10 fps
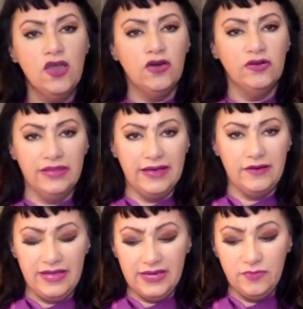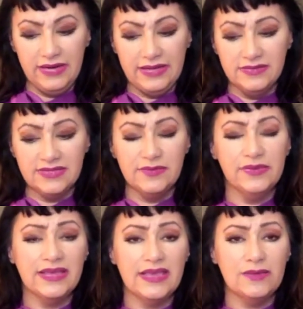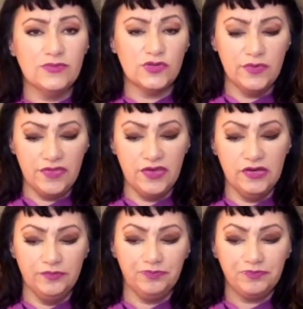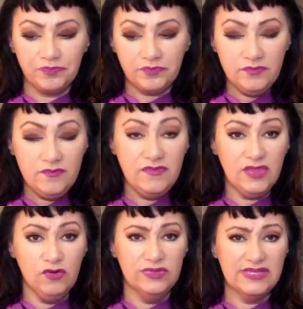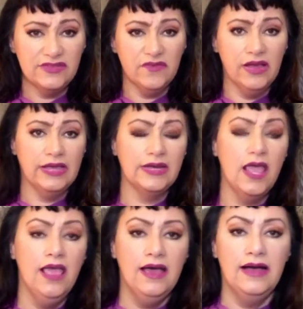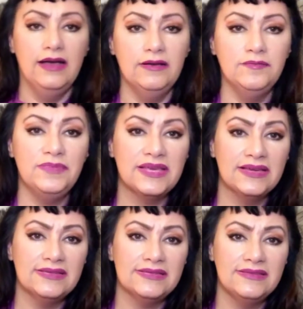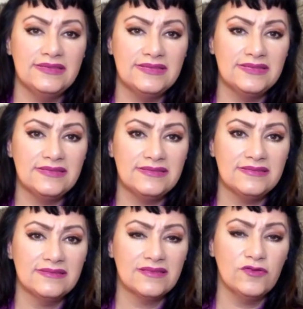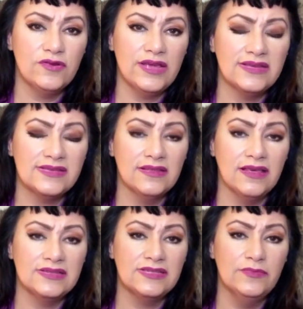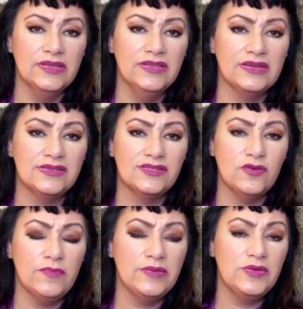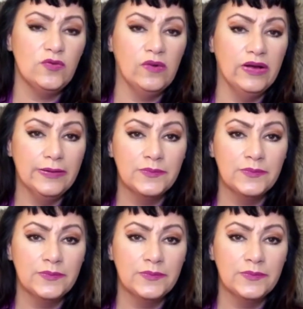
or allow anyone else to play games with you, which is fine, because this creates a lot of stability. So maybe you want